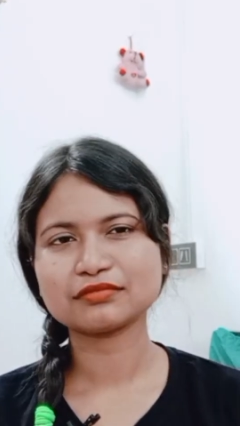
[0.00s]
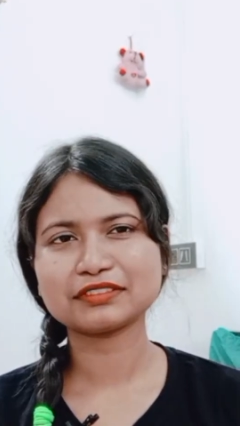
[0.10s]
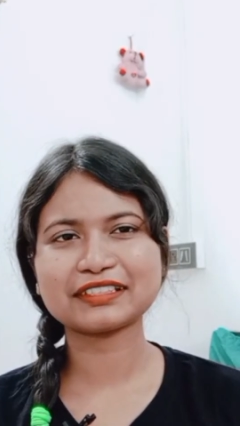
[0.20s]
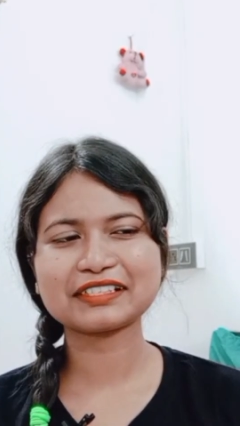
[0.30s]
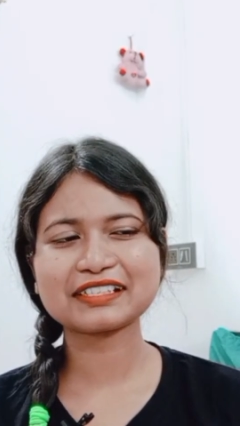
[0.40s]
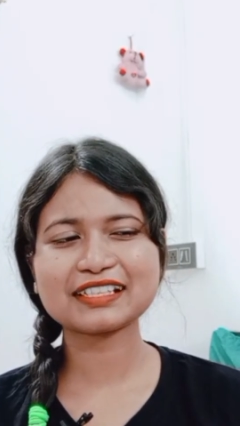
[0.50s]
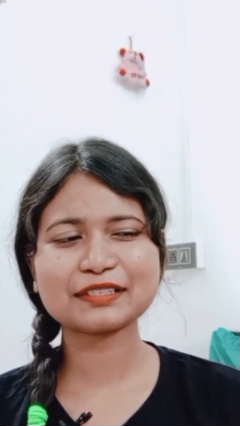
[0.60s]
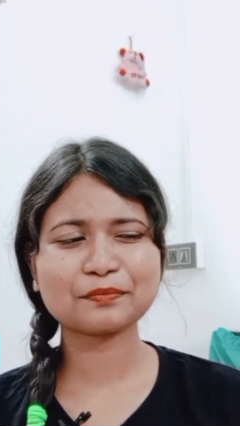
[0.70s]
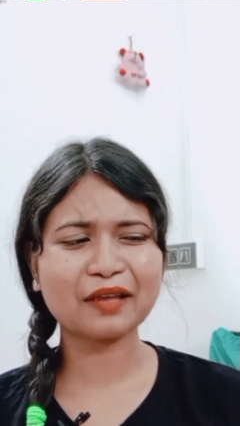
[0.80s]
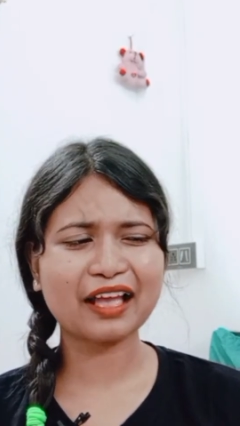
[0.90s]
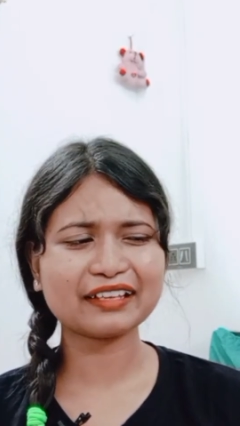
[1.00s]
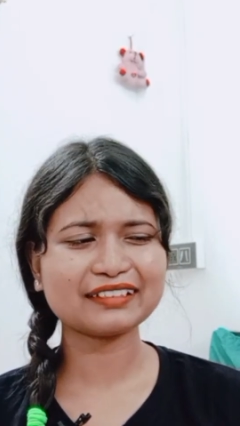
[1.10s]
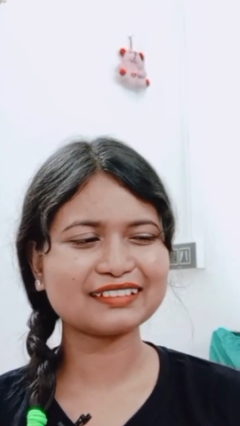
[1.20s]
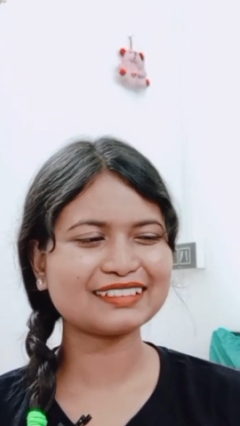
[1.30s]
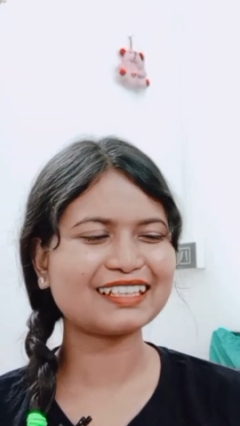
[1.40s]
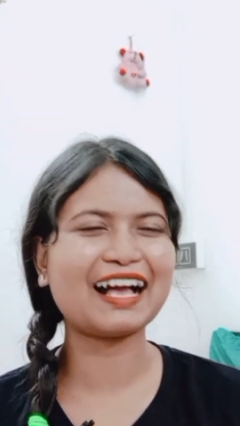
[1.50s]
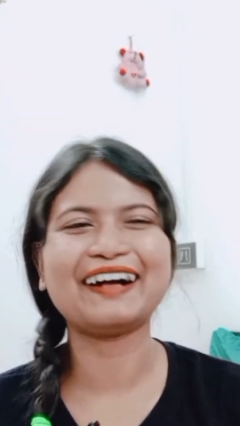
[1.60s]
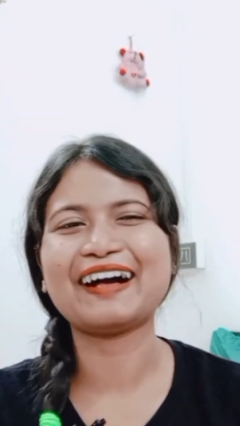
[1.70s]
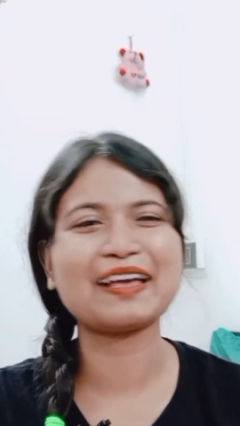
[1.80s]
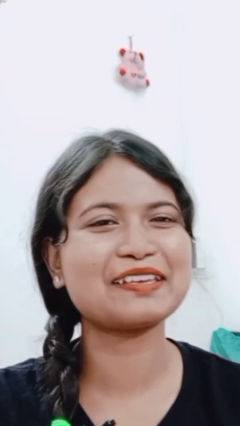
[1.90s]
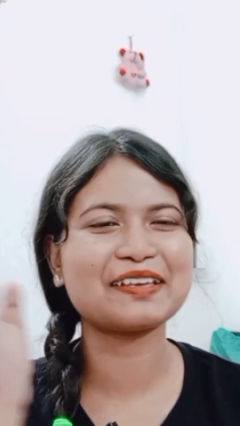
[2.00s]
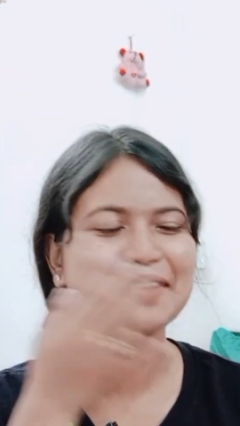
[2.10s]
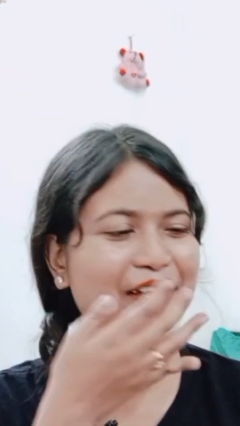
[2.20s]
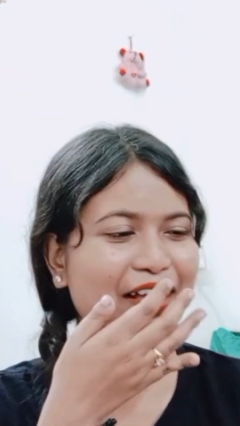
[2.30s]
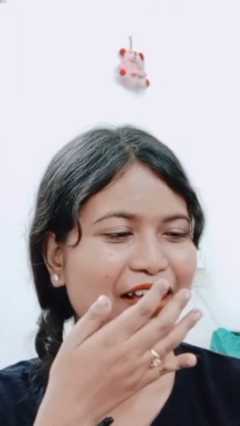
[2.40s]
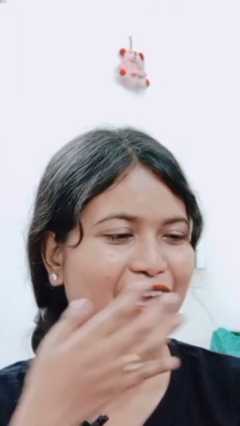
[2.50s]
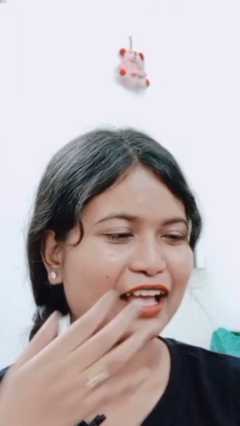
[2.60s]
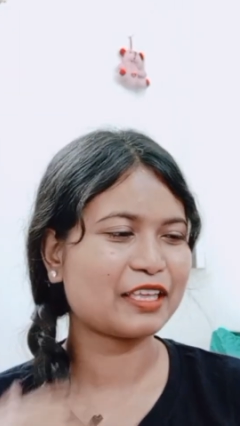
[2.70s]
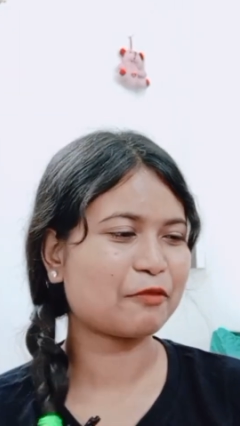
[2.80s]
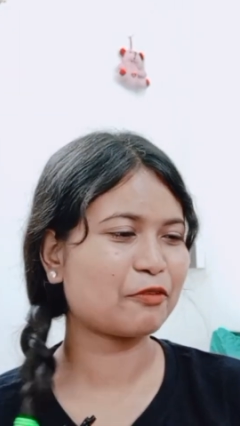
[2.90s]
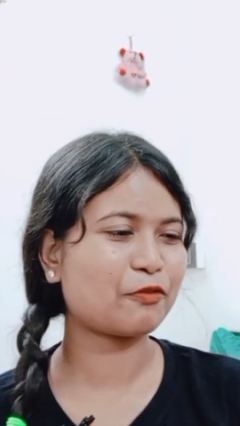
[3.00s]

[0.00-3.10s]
There's a spider. I have a